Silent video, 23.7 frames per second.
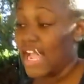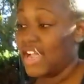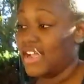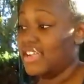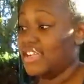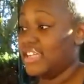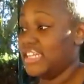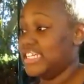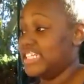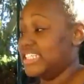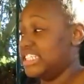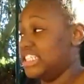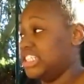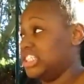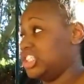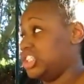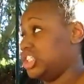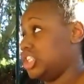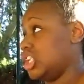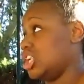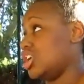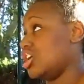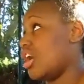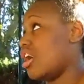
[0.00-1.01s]

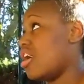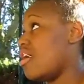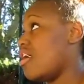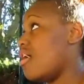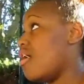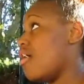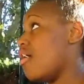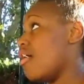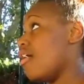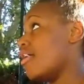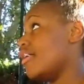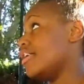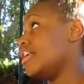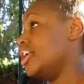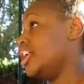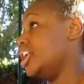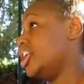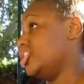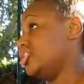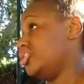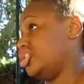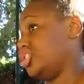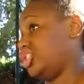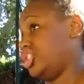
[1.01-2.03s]
And
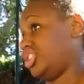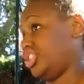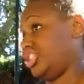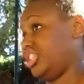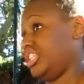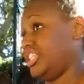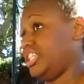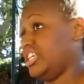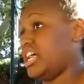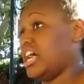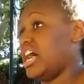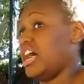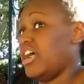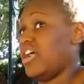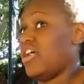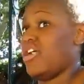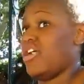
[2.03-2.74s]
just get out.